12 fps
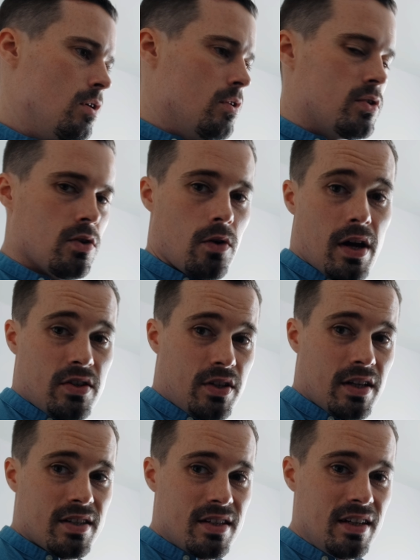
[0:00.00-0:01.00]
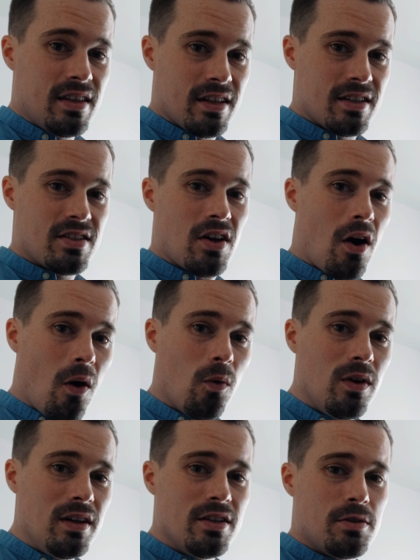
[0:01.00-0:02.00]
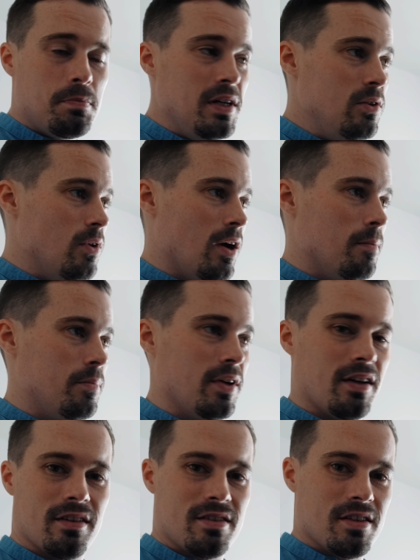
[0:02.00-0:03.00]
So as you can see, that is only speed ramping.